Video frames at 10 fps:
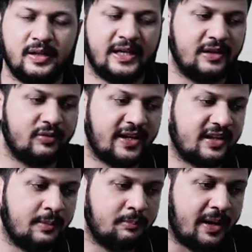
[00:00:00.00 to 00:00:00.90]
And if I
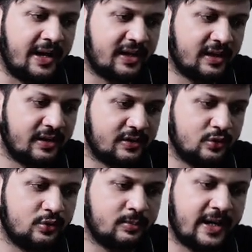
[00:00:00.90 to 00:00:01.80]
come back
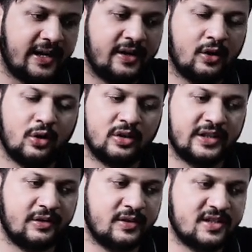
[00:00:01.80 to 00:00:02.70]
to my all
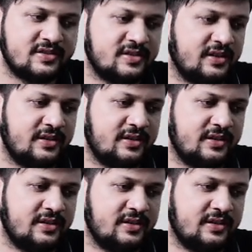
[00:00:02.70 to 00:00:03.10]
the events,